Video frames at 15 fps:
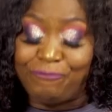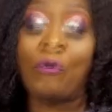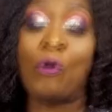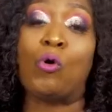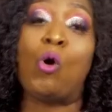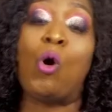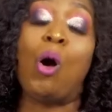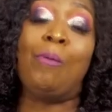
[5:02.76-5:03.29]

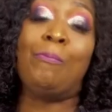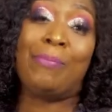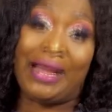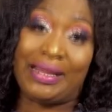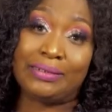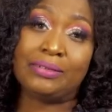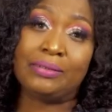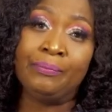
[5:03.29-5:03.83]
for
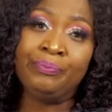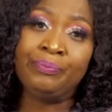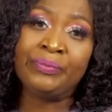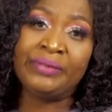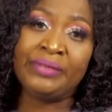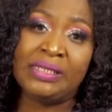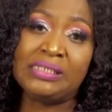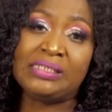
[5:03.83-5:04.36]
combat
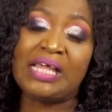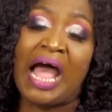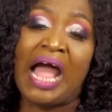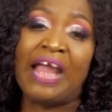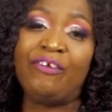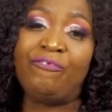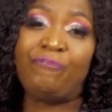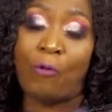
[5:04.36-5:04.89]

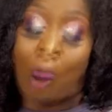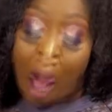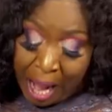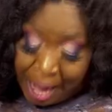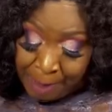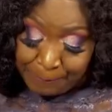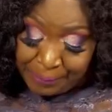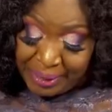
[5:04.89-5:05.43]
designed for
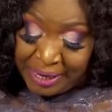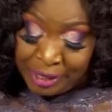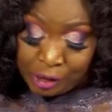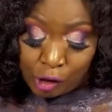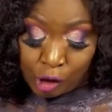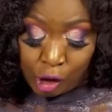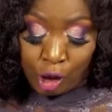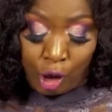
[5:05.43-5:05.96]
up
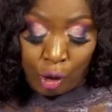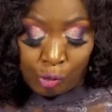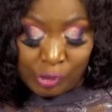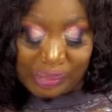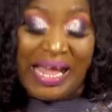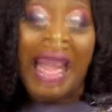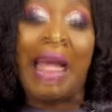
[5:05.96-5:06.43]
and close